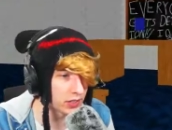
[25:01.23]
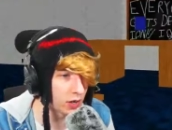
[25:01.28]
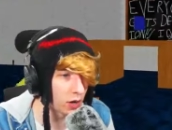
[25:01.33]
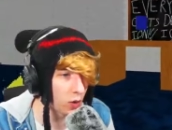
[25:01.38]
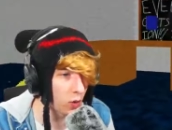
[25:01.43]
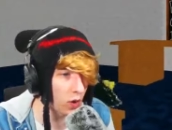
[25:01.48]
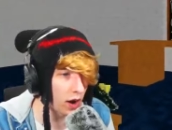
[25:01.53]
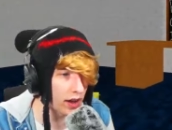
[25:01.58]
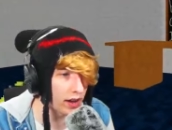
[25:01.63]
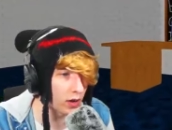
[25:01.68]

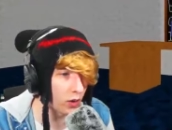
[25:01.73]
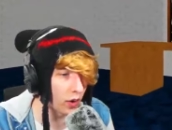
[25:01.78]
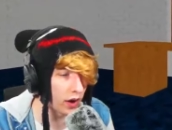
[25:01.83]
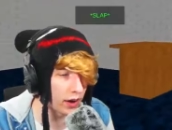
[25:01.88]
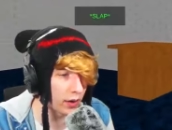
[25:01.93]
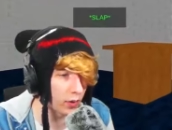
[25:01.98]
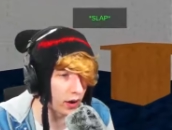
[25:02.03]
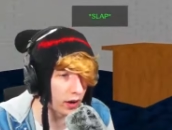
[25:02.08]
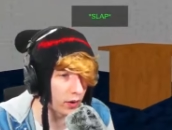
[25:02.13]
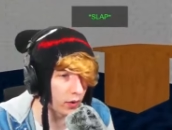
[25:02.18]
Great, great,
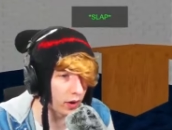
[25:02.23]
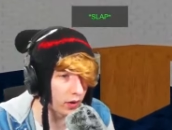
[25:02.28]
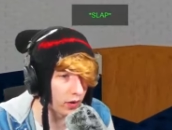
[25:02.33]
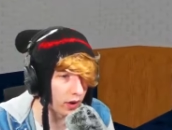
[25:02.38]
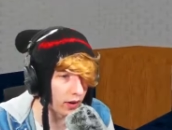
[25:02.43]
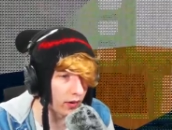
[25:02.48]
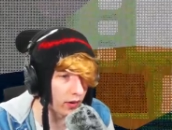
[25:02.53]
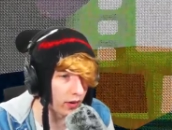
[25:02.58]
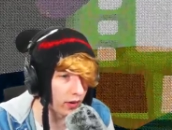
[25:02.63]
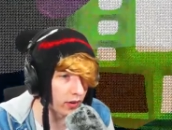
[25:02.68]
great, great,
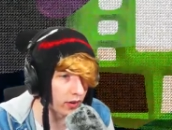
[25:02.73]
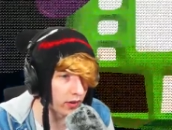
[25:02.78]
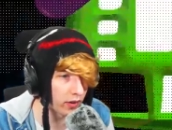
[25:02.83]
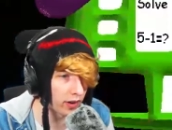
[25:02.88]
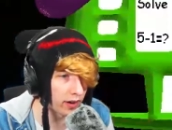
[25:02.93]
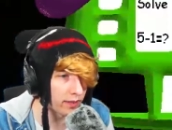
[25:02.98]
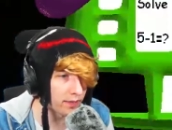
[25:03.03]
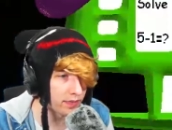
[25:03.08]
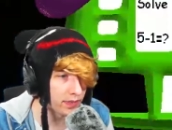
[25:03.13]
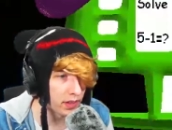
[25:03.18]
great, great, great,
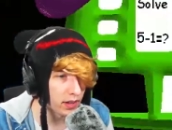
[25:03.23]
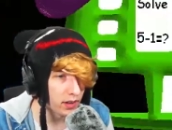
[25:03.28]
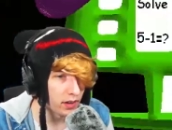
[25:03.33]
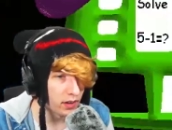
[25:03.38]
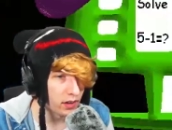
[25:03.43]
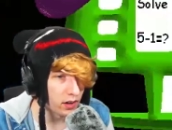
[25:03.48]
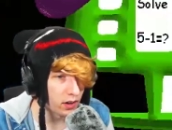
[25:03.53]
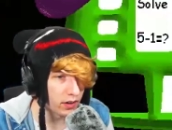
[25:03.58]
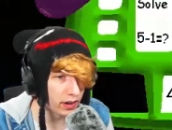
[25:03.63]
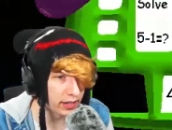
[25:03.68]
great.
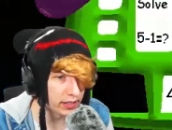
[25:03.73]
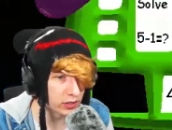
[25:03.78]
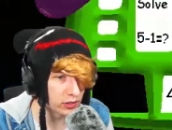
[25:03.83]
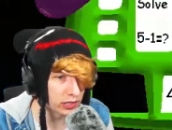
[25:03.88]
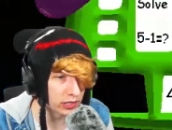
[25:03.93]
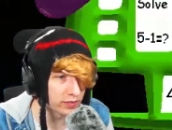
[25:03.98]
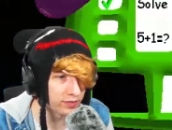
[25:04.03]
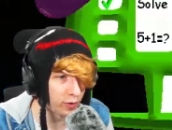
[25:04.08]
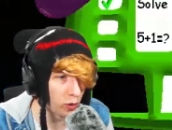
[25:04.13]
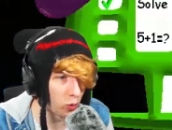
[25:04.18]
Okay, so
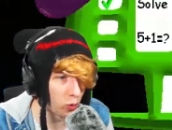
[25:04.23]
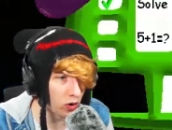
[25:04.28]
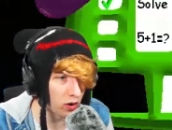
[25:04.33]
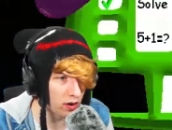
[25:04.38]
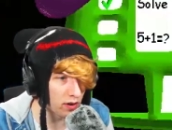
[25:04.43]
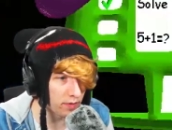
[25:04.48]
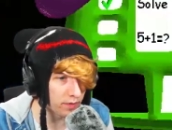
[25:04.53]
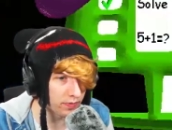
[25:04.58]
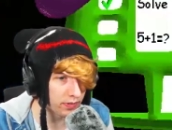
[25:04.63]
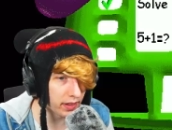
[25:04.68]
that's
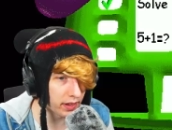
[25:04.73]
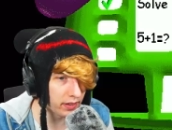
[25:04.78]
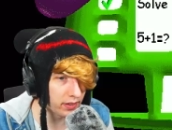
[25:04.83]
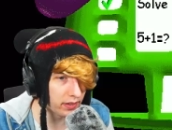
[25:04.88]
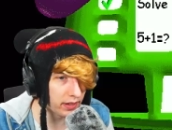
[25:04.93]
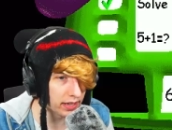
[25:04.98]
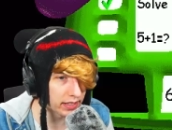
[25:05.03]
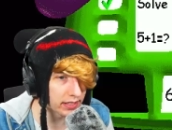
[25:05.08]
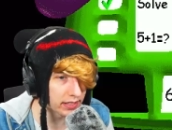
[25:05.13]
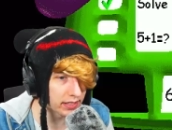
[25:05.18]
four.
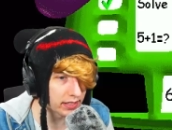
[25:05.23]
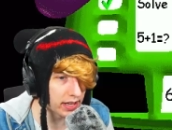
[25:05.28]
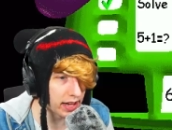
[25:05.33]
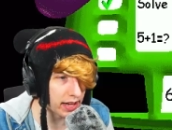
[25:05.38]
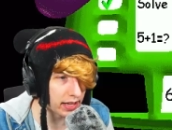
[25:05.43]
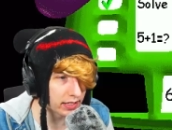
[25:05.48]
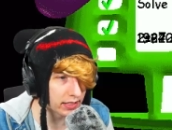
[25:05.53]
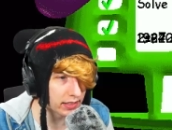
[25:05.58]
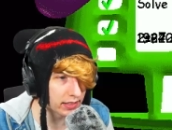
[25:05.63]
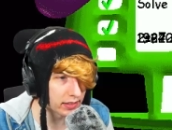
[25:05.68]
That's
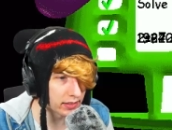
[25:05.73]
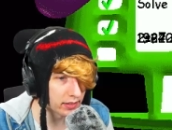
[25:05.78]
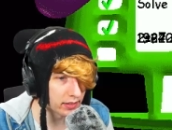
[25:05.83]
six.